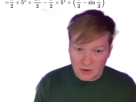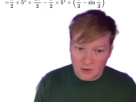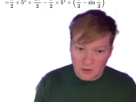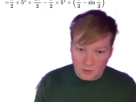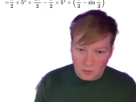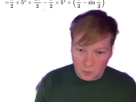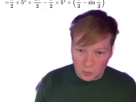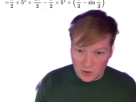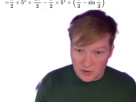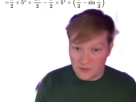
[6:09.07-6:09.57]

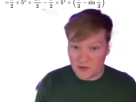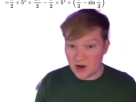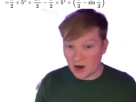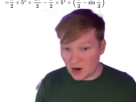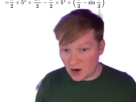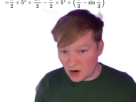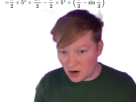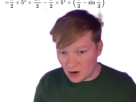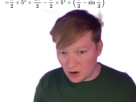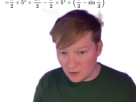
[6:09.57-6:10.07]
with
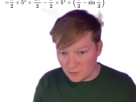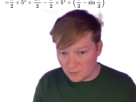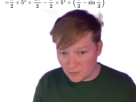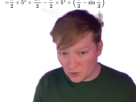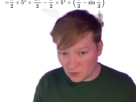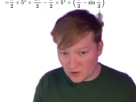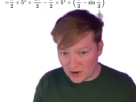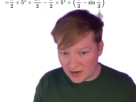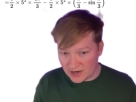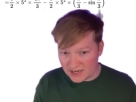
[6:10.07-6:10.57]
r, the
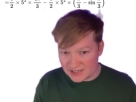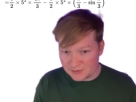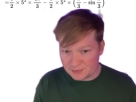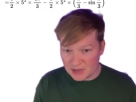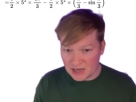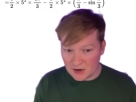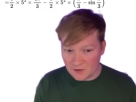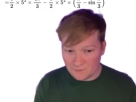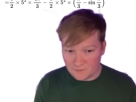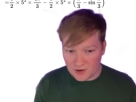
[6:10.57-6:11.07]
radius
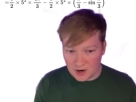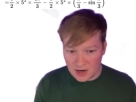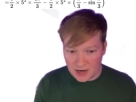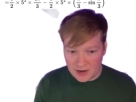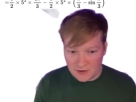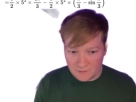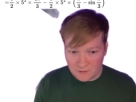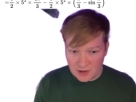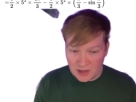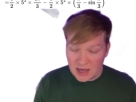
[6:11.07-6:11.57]
being
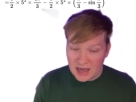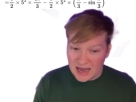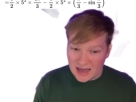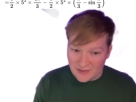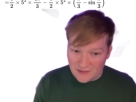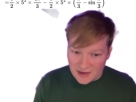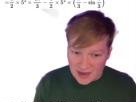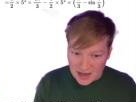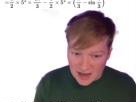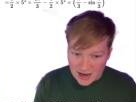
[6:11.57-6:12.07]
5, and
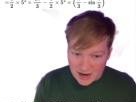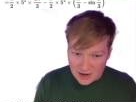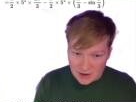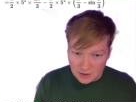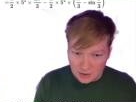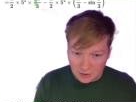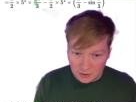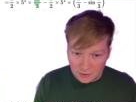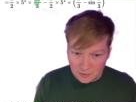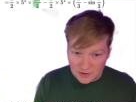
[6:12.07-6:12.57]
the
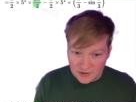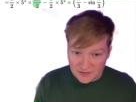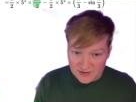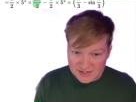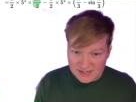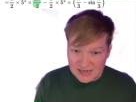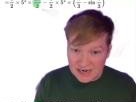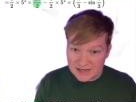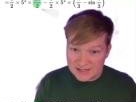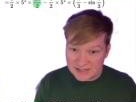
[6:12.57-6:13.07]
angle at the
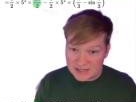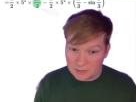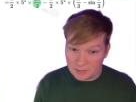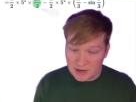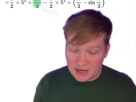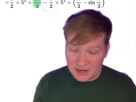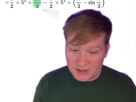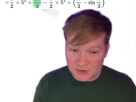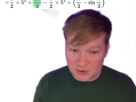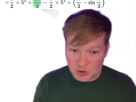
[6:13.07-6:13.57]
centre
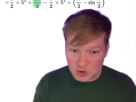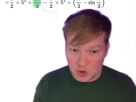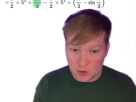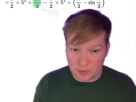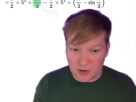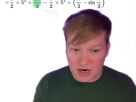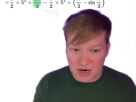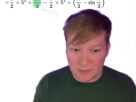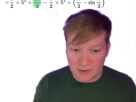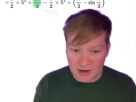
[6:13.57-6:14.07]
being 2
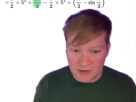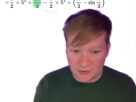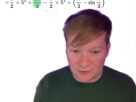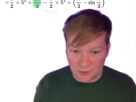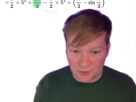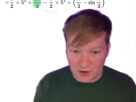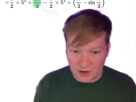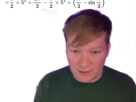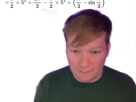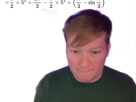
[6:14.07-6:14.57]
pi by
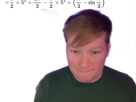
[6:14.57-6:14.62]
3.